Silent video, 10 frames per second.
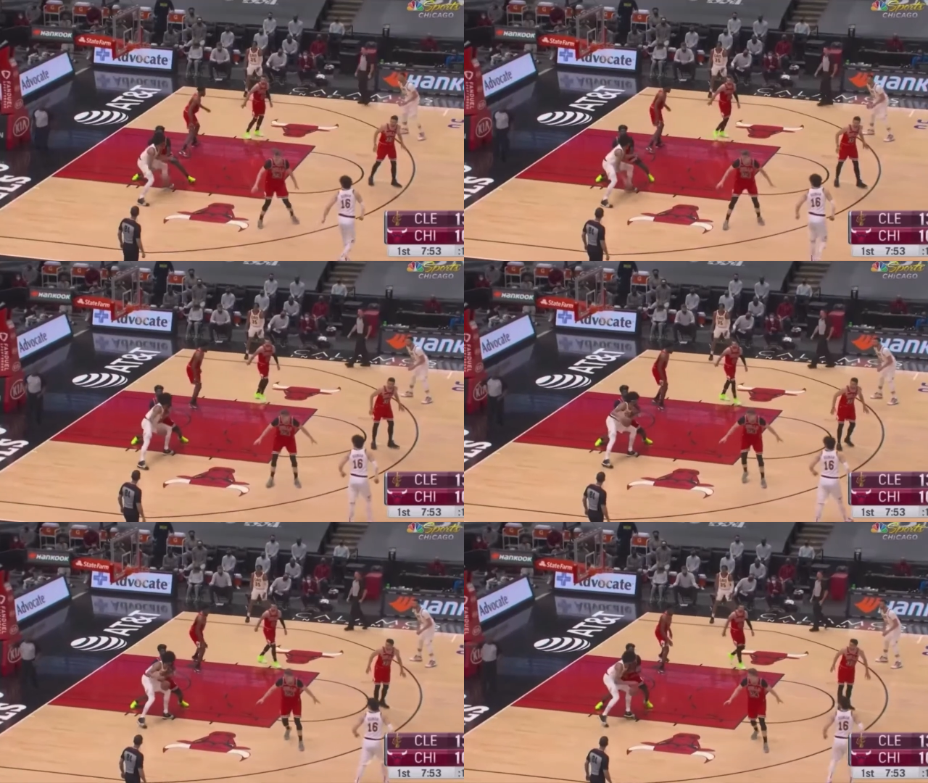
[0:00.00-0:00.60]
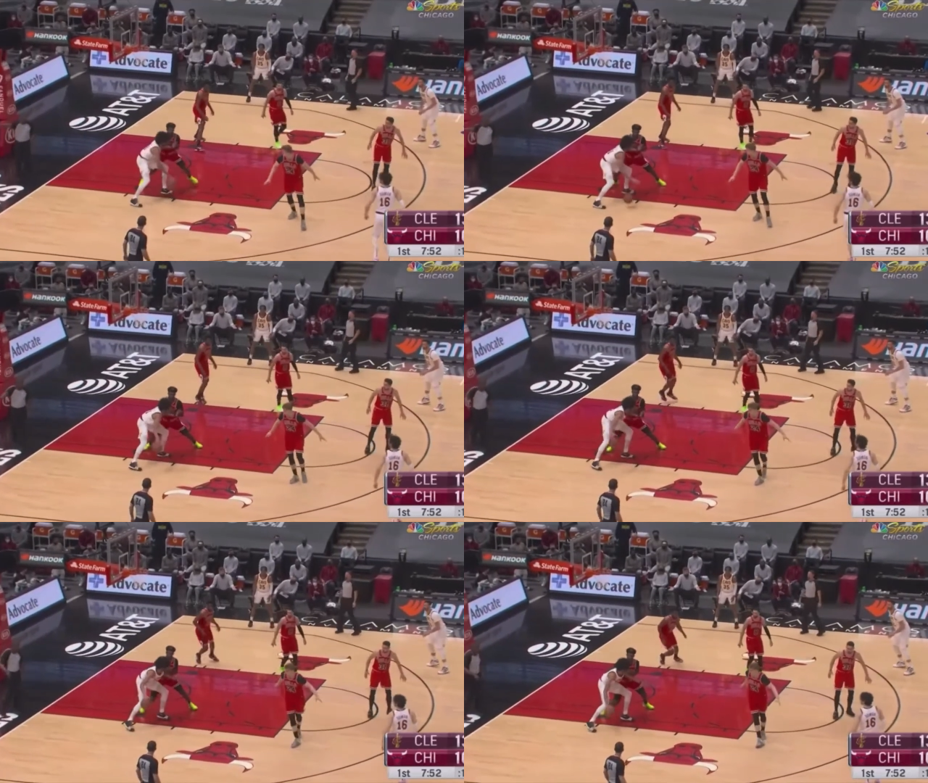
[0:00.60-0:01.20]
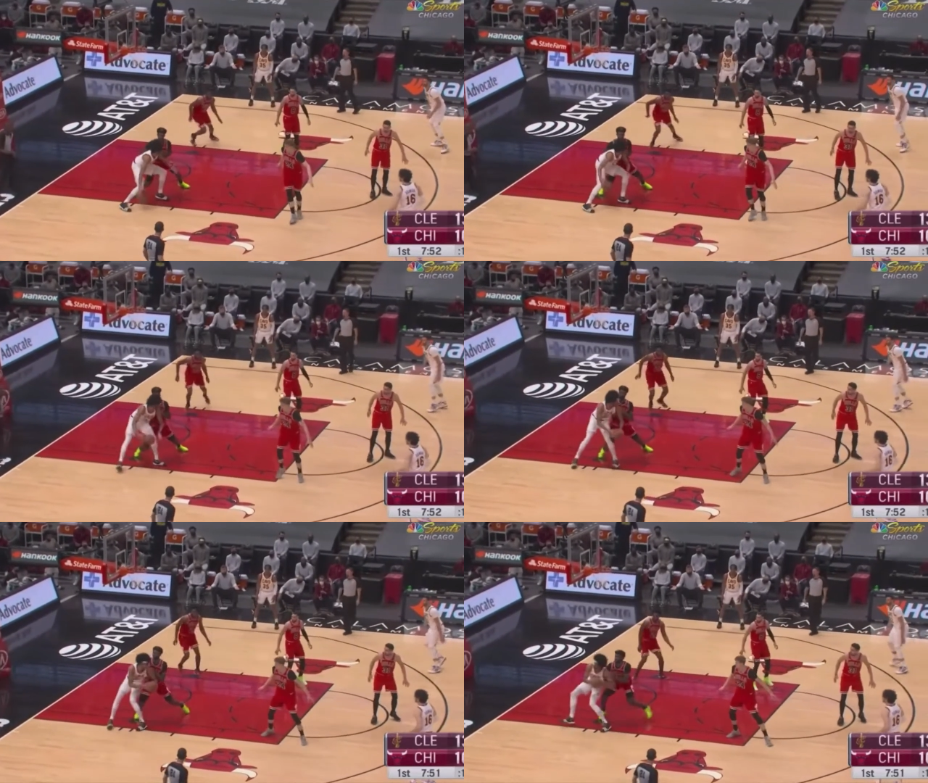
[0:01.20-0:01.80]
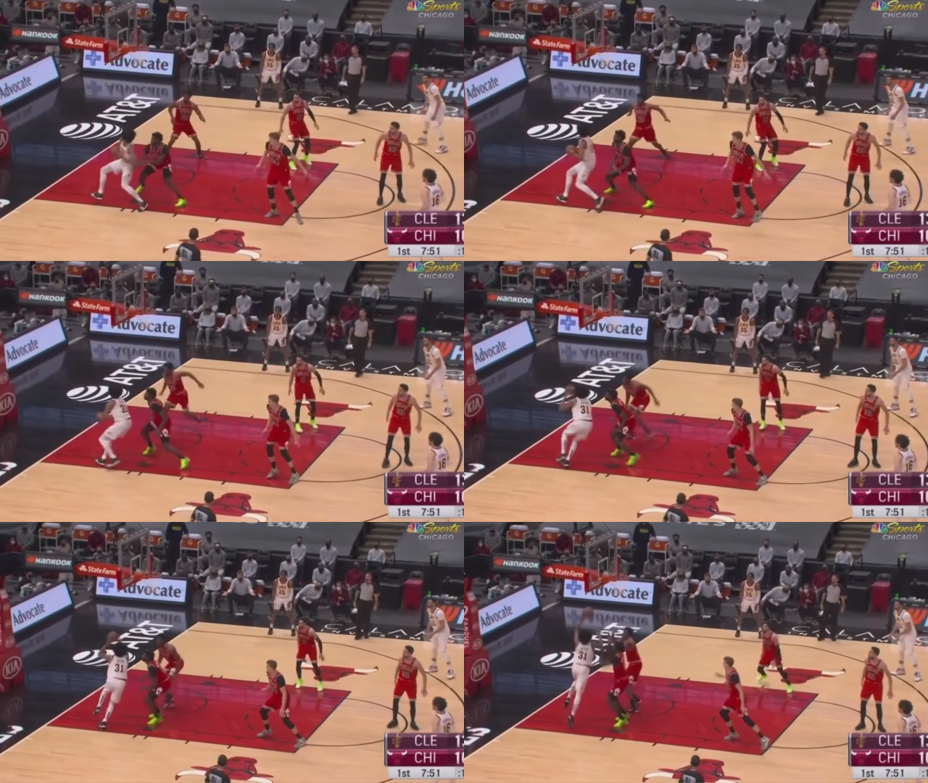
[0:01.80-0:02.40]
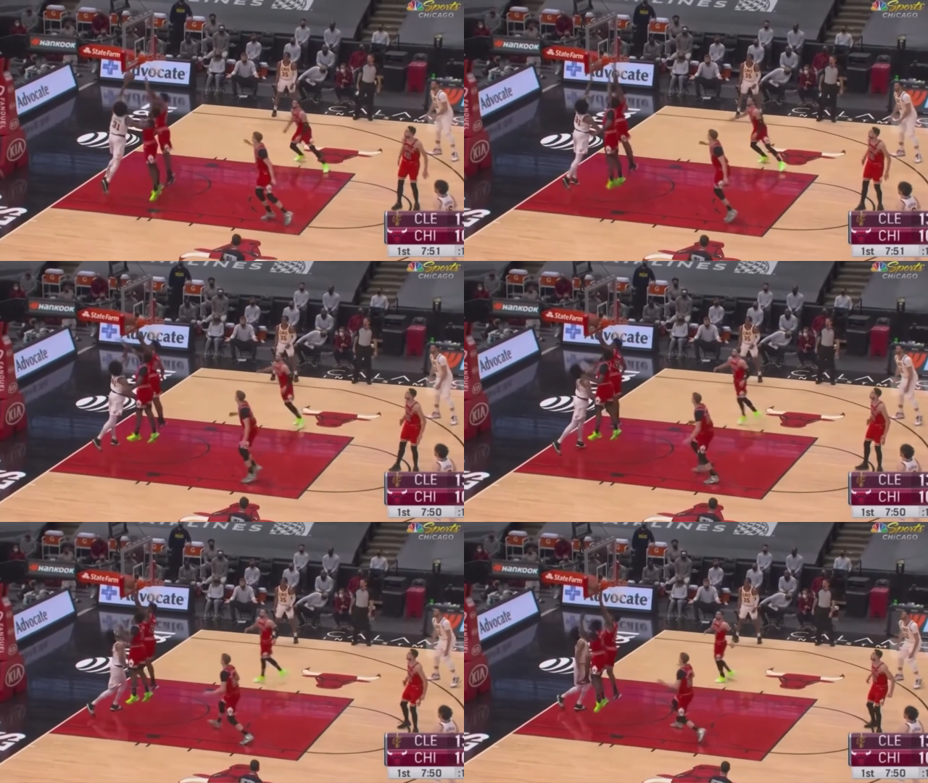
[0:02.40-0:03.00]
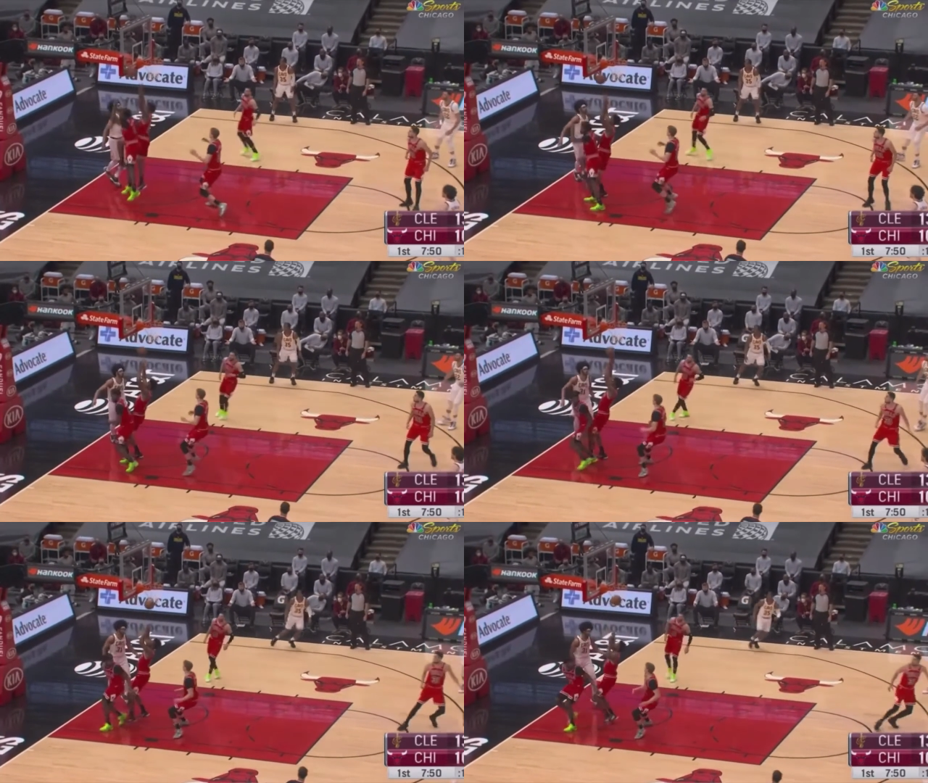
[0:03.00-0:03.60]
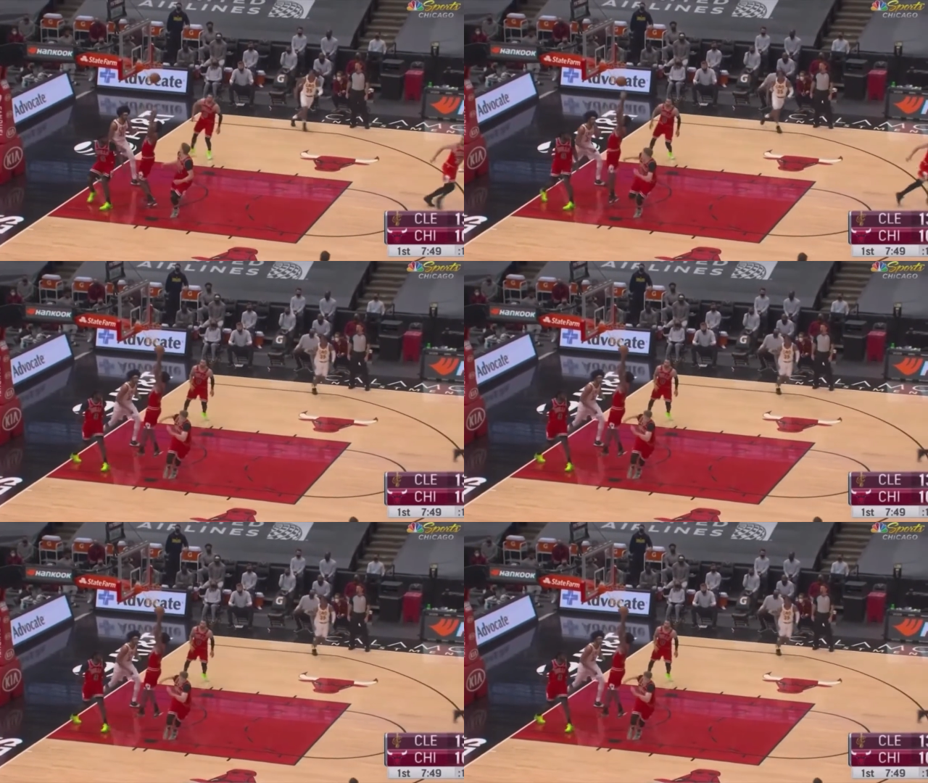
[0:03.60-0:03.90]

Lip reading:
[unreadable: no face in view]